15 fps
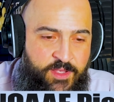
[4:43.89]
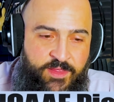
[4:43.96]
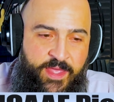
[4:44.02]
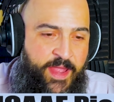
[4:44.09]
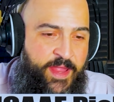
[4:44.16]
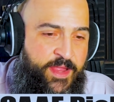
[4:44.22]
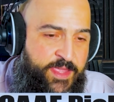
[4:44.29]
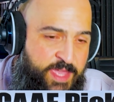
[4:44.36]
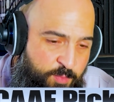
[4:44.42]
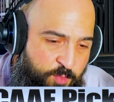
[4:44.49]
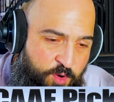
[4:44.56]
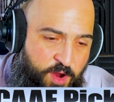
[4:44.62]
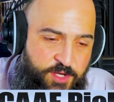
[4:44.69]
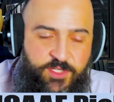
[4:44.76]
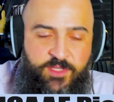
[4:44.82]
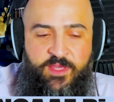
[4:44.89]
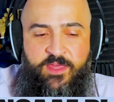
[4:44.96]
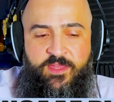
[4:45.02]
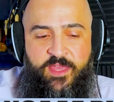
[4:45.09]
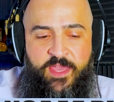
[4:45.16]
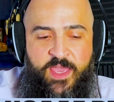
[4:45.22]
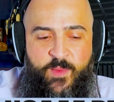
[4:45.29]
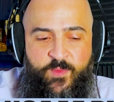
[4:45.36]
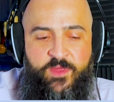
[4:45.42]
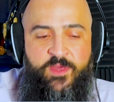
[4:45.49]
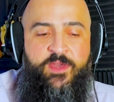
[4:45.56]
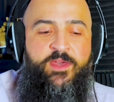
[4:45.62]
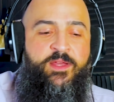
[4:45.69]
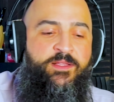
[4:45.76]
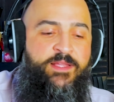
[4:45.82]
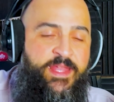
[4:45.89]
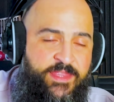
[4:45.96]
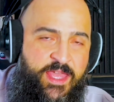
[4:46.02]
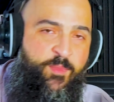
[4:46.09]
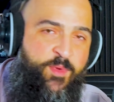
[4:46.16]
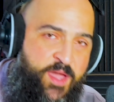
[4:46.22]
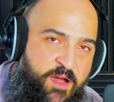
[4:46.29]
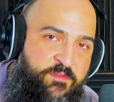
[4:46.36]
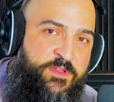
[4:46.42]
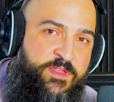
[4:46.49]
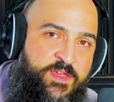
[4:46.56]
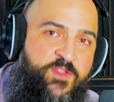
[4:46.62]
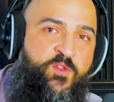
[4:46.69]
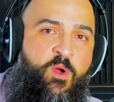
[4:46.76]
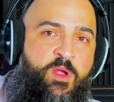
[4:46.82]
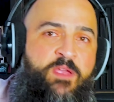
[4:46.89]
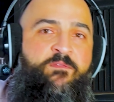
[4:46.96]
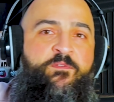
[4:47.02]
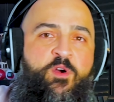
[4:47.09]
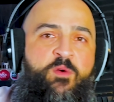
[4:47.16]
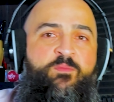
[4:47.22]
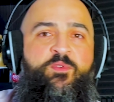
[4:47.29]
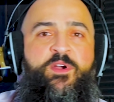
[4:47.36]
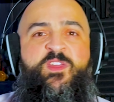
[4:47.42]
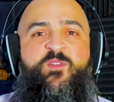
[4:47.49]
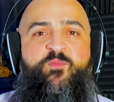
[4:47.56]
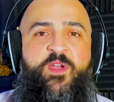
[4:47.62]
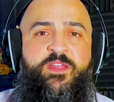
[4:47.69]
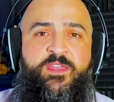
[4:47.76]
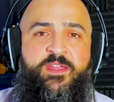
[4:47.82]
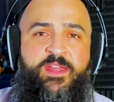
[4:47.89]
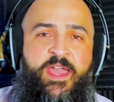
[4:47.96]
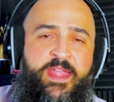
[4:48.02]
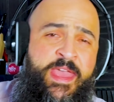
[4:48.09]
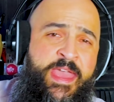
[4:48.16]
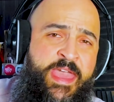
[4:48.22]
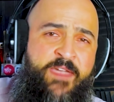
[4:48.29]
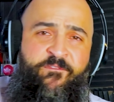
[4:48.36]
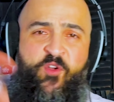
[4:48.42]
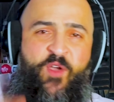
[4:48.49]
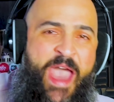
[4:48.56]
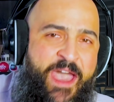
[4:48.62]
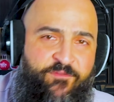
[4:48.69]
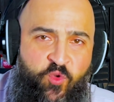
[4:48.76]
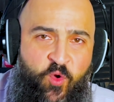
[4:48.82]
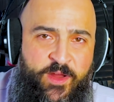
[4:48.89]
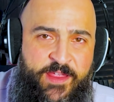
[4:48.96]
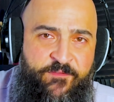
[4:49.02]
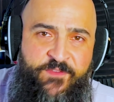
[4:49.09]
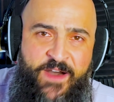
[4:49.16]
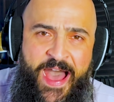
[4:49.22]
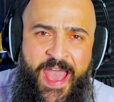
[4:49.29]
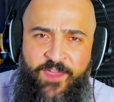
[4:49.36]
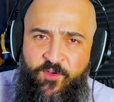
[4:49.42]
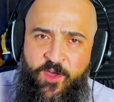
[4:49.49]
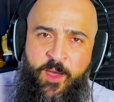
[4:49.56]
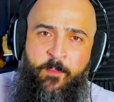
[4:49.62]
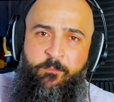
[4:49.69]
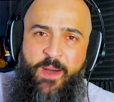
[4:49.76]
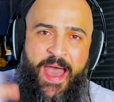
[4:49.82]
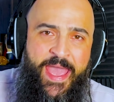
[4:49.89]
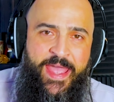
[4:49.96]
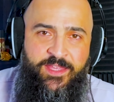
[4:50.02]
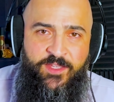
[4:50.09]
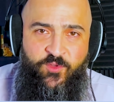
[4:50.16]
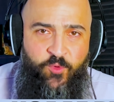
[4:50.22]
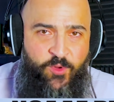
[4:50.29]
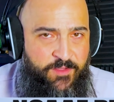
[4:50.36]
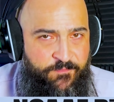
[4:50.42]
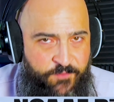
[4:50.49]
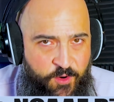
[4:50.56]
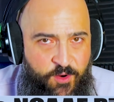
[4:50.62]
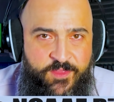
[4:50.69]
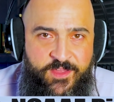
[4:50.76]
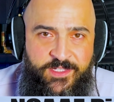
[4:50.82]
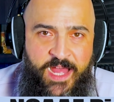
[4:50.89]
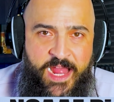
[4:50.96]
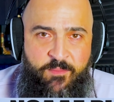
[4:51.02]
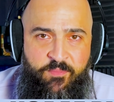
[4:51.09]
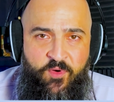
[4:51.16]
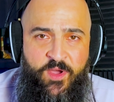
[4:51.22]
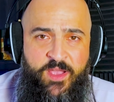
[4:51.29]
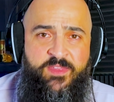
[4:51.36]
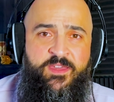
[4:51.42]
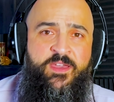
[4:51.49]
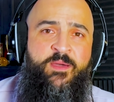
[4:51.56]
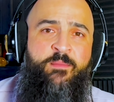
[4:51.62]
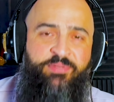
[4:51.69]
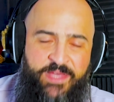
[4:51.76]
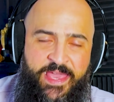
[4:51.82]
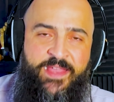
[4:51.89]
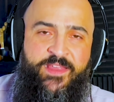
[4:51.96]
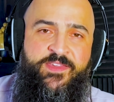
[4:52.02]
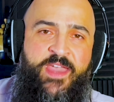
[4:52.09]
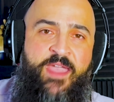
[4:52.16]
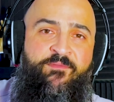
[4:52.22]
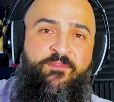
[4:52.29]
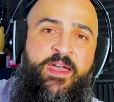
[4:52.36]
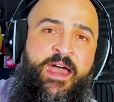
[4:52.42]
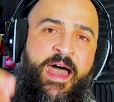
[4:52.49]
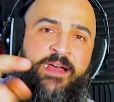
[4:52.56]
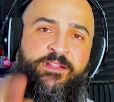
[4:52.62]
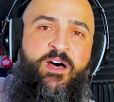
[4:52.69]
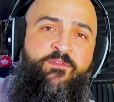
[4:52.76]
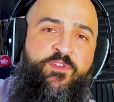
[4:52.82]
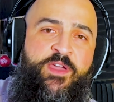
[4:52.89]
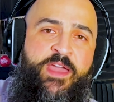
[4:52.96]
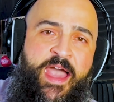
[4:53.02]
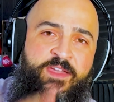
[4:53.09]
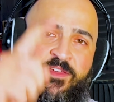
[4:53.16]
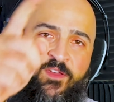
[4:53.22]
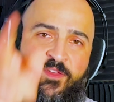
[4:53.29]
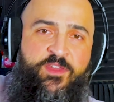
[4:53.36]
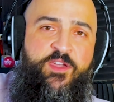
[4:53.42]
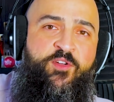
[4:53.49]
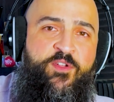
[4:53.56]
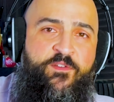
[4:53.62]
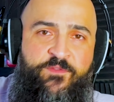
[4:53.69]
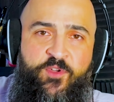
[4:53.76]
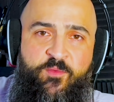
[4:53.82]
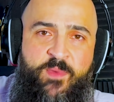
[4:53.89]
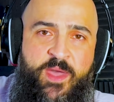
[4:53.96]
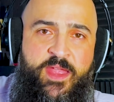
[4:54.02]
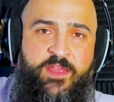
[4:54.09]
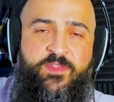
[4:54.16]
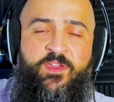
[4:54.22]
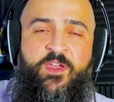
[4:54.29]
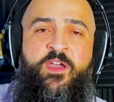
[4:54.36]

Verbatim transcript: They got to keep crushing these teams. Let them cover this twenty-four point spread tonight. If you have twenty-five, buy it to twenty-four. It's a lot of points. Play it safe. I love you guys. I'll see you in a few minutes.